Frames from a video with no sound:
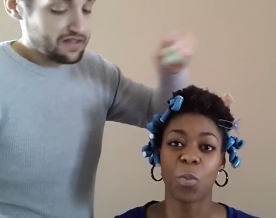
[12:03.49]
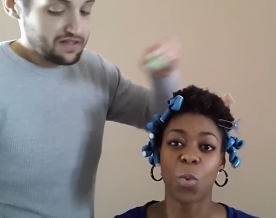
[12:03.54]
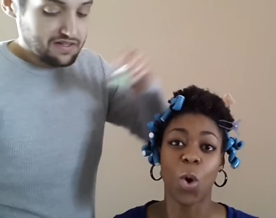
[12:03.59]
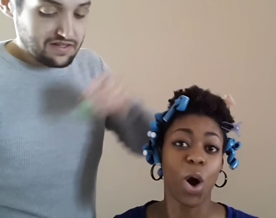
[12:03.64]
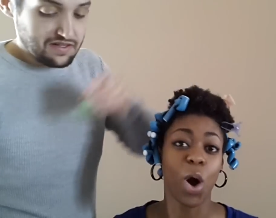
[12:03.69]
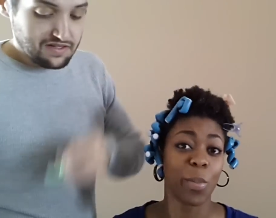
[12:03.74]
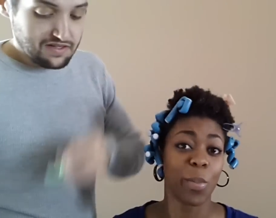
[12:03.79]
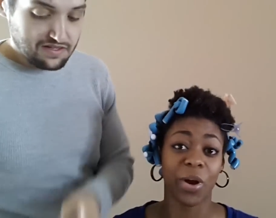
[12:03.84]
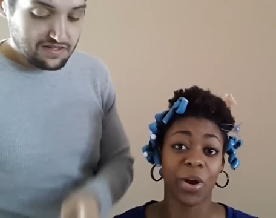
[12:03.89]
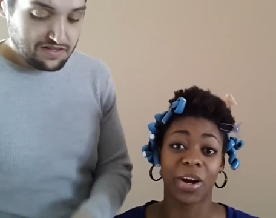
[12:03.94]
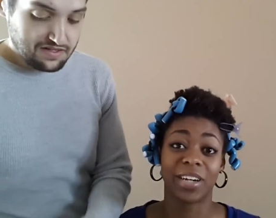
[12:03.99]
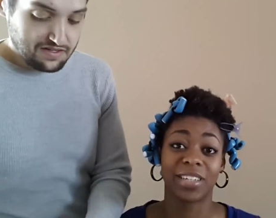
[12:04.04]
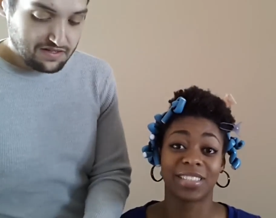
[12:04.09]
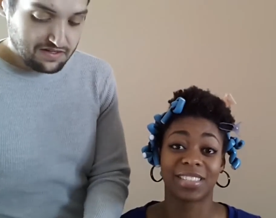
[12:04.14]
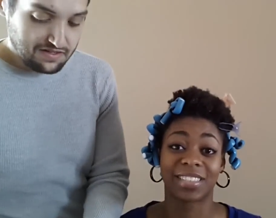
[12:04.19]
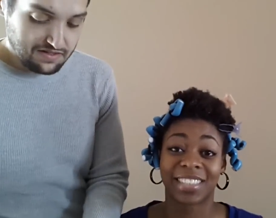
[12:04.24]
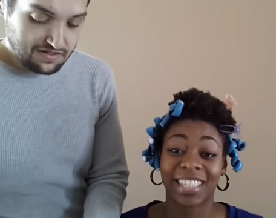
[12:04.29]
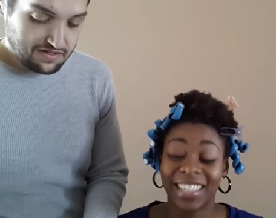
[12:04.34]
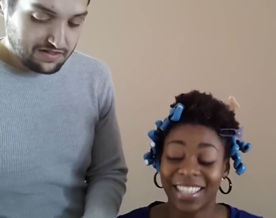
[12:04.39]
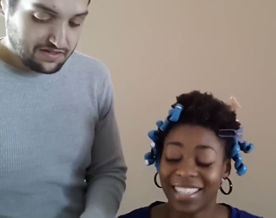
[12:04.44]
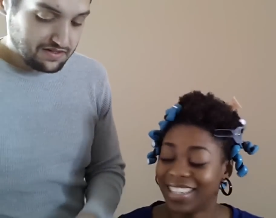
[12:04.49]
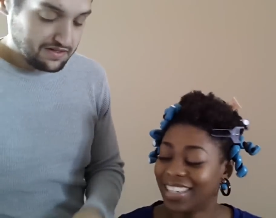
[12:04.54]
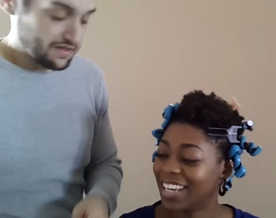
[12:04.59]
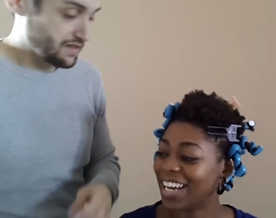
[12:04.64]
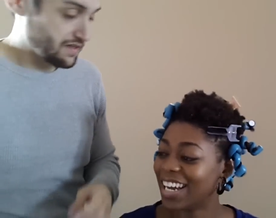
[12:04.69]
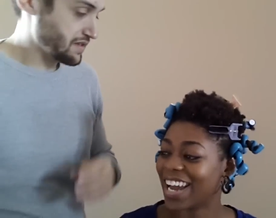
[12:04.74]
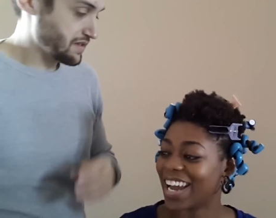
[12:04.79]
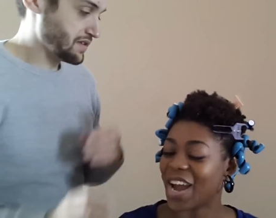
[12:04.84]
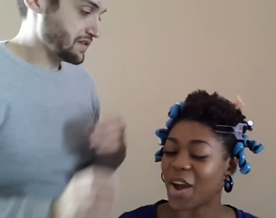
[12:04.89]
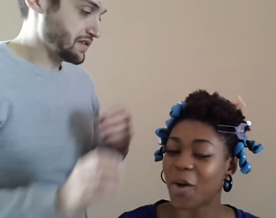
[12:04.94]
Speaker 1: from Walmart
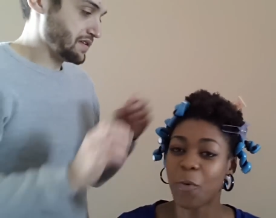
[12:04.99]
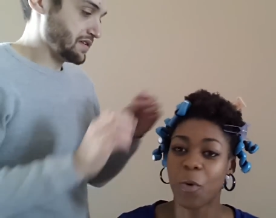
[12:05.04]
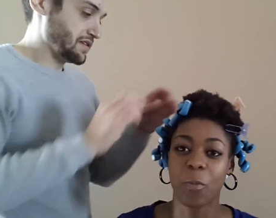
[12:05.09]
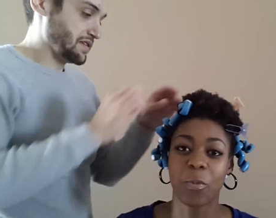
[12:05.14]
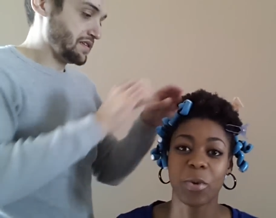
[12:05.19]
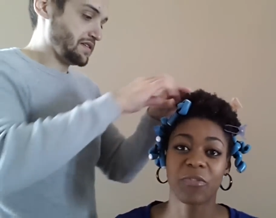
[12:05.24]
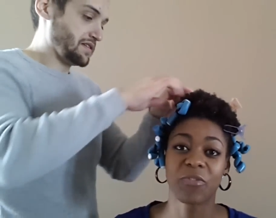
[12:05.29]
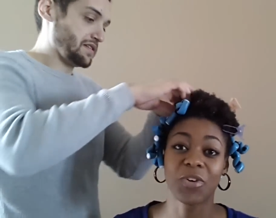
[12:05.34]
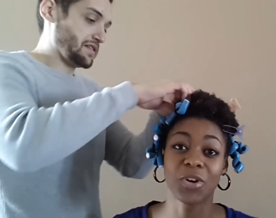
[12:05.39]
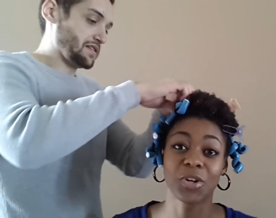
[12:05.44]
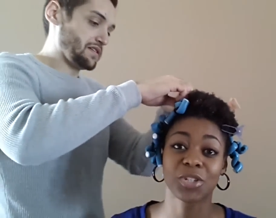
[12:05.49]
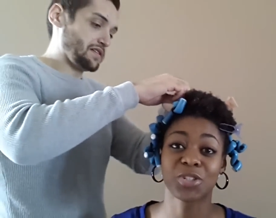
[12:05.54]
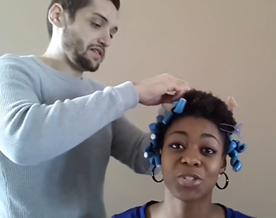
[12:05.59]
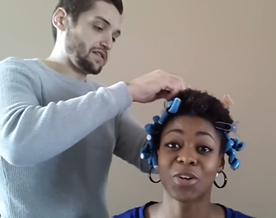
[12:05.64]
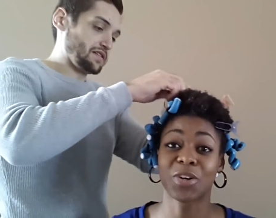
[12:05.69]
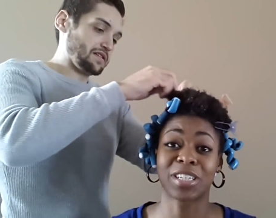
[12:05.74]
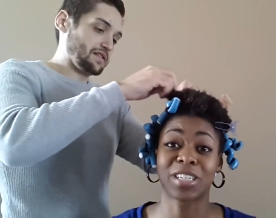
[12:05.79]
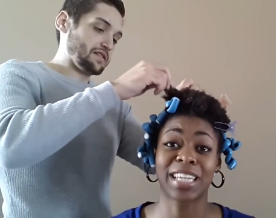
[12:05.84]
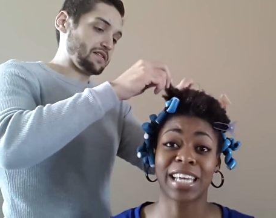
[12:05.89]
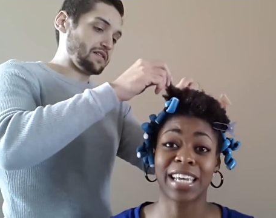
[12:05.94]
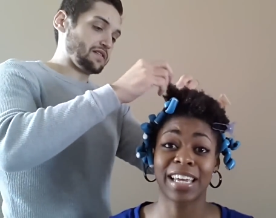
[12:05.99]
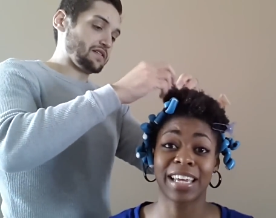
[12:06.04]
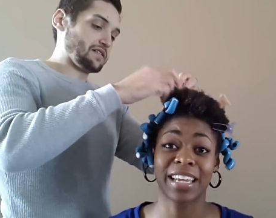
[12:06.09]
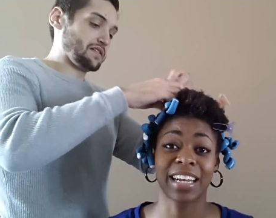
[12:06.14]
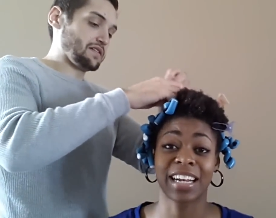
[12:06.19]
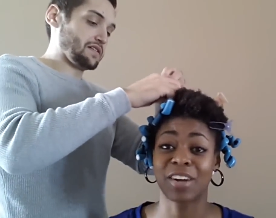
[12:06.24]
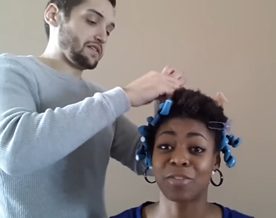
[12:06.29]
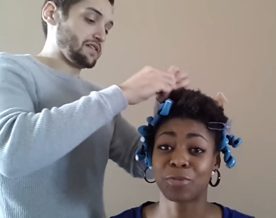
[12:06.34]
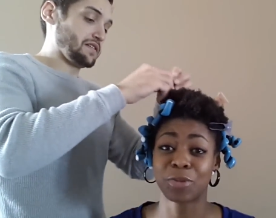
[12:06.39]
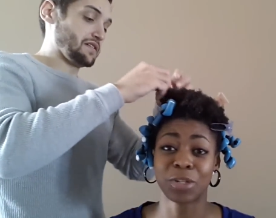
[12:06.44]
when we first started
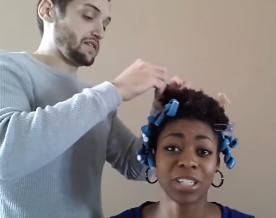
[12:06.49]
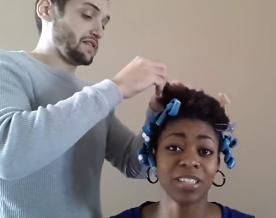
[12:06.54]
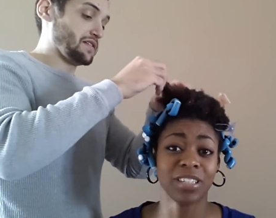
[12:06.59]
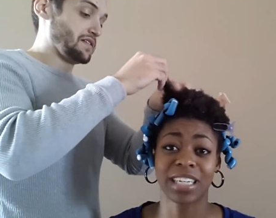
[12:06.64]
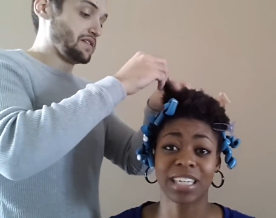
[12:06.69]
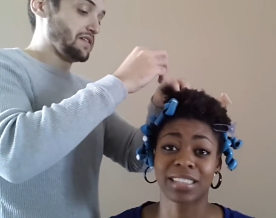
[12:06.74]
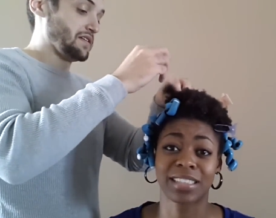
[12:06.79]
dating, and I really